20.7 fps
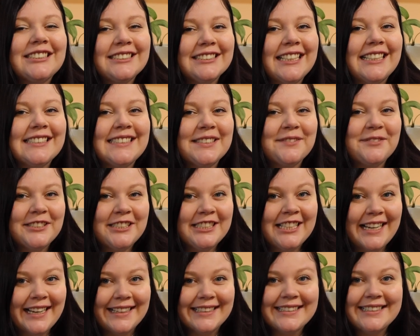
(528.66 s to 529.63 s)
less of a
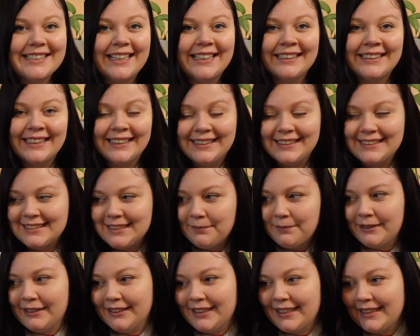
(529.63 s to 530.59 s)
chance at getting
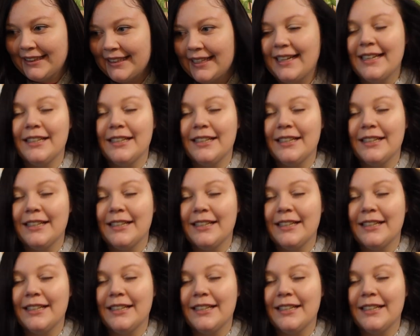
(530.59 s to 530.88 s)
something like